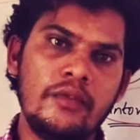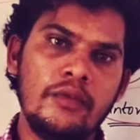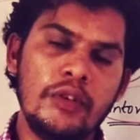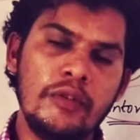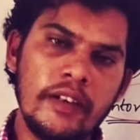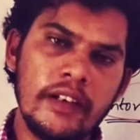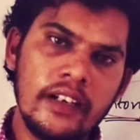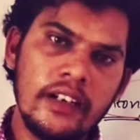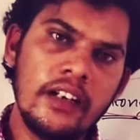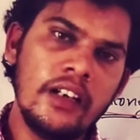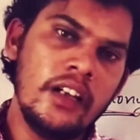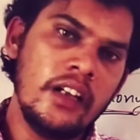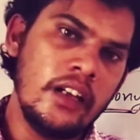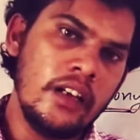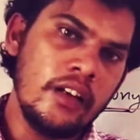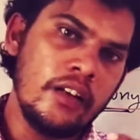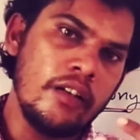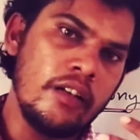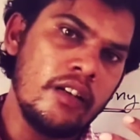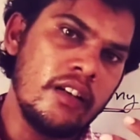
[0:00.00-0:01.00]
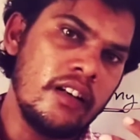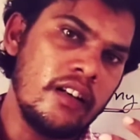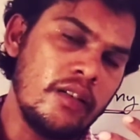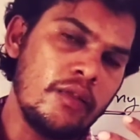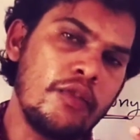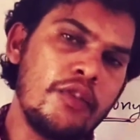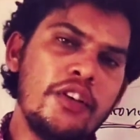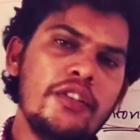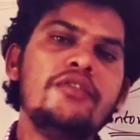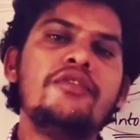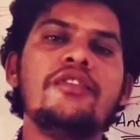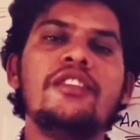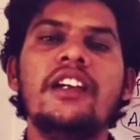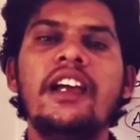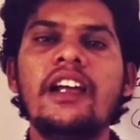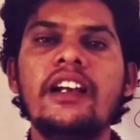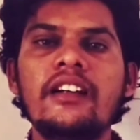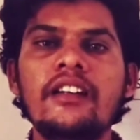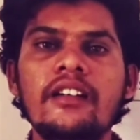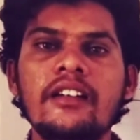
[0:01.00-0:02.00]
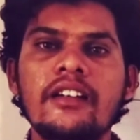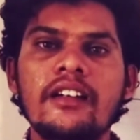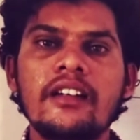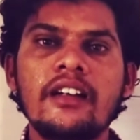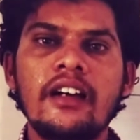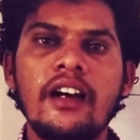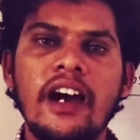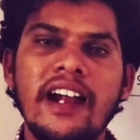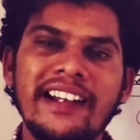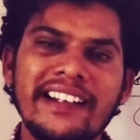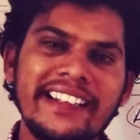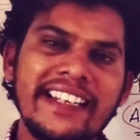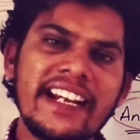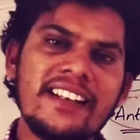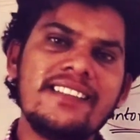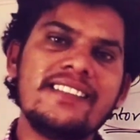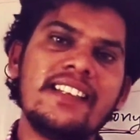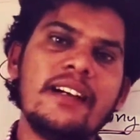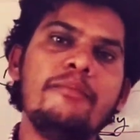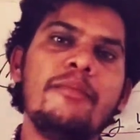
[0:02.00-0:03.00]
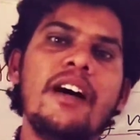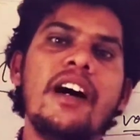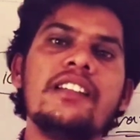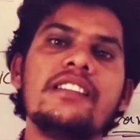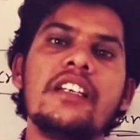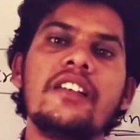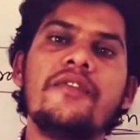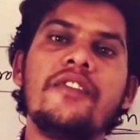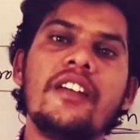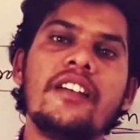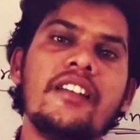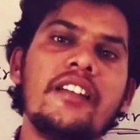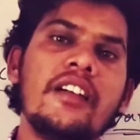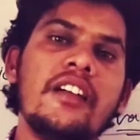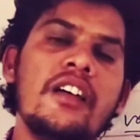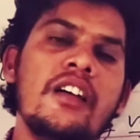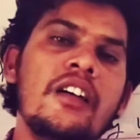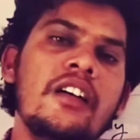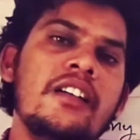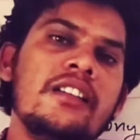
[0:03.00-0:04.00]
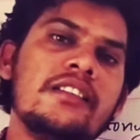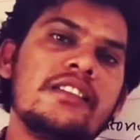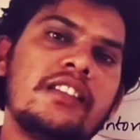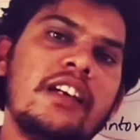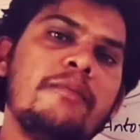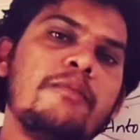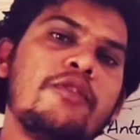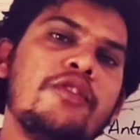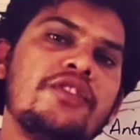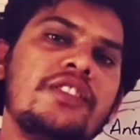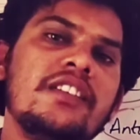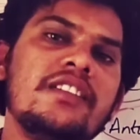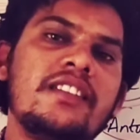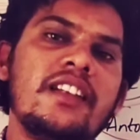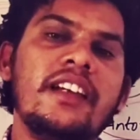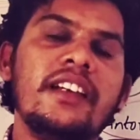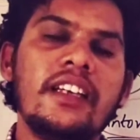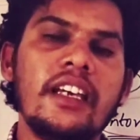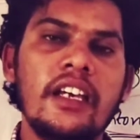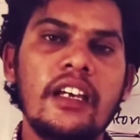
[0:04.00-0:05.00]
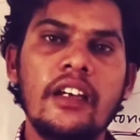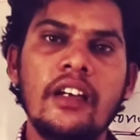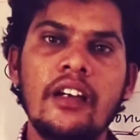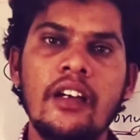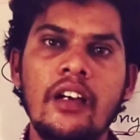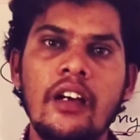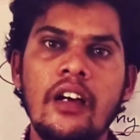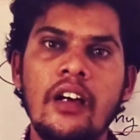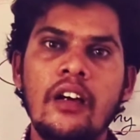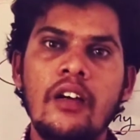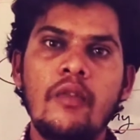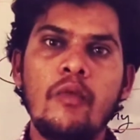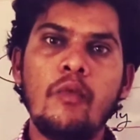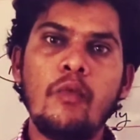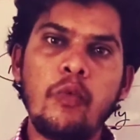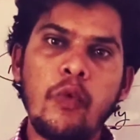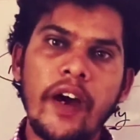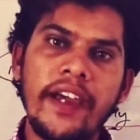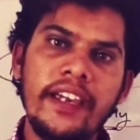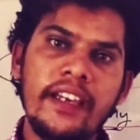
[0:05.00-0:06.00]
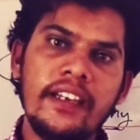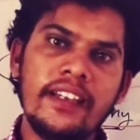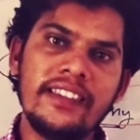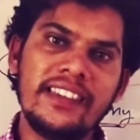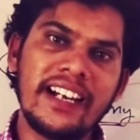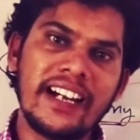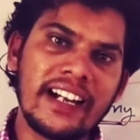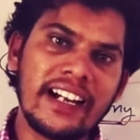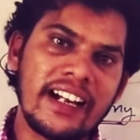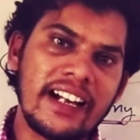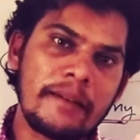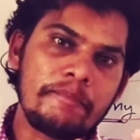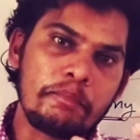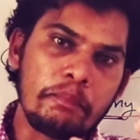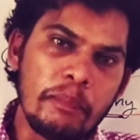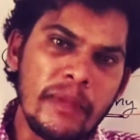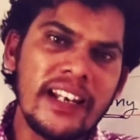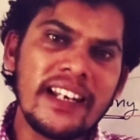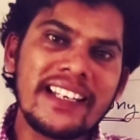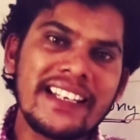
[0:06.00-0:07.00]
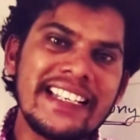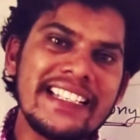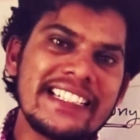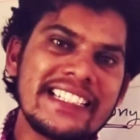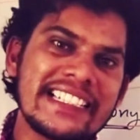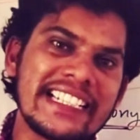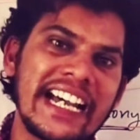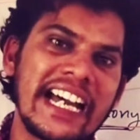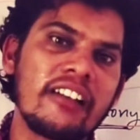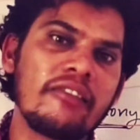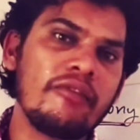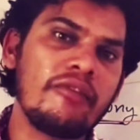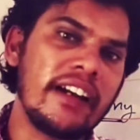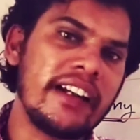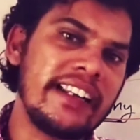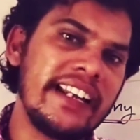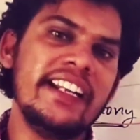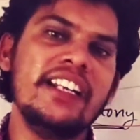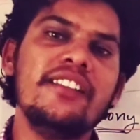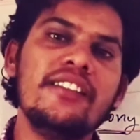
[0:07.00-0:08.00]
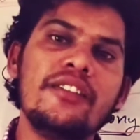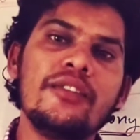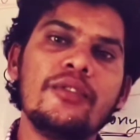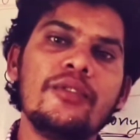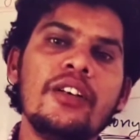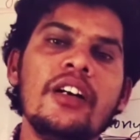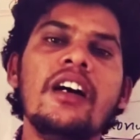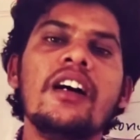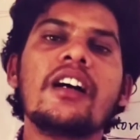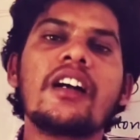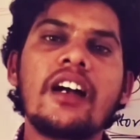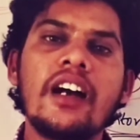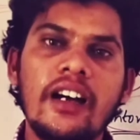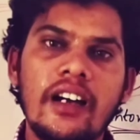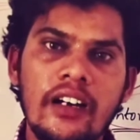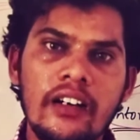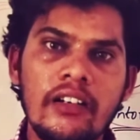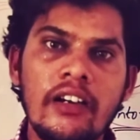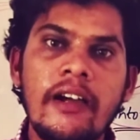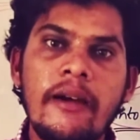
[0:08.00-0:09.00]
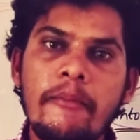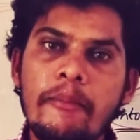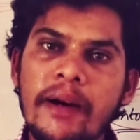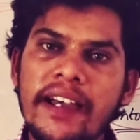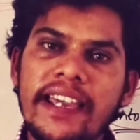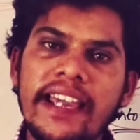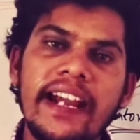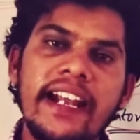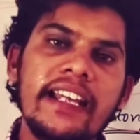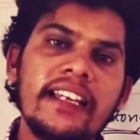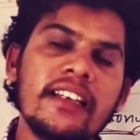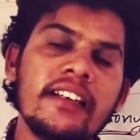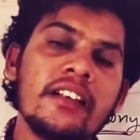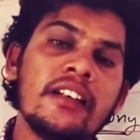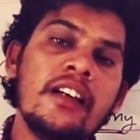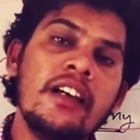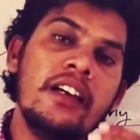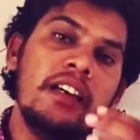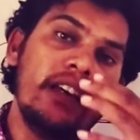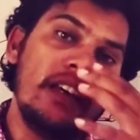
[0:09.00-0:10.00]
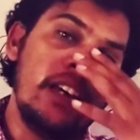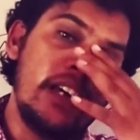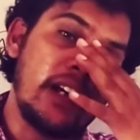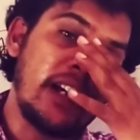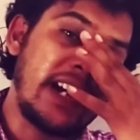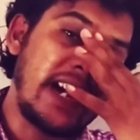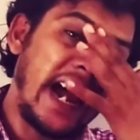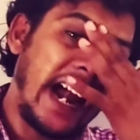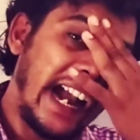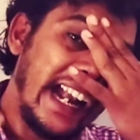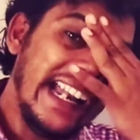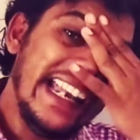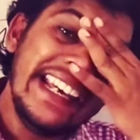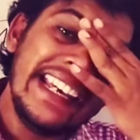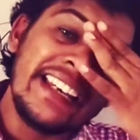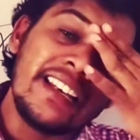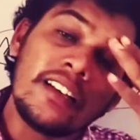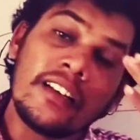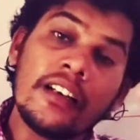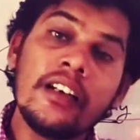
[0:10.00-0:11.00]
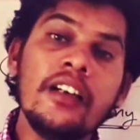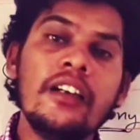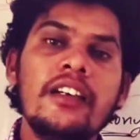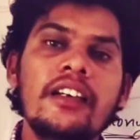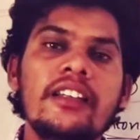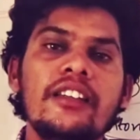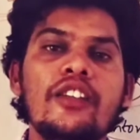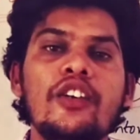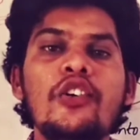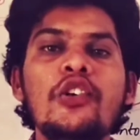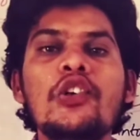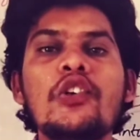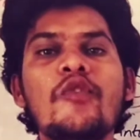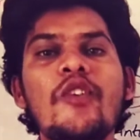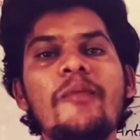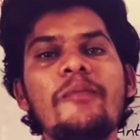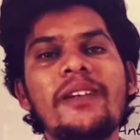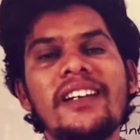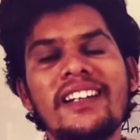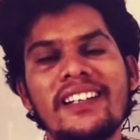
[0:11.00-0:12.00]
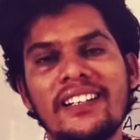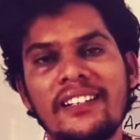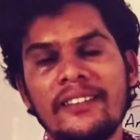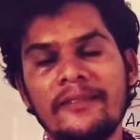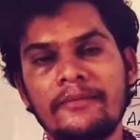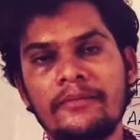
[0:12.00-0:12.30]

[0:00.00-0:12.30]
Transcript: We will going to learn and get some answer for some questions like why the milk is converted into curd by adding a curdling in the lukewarm milk,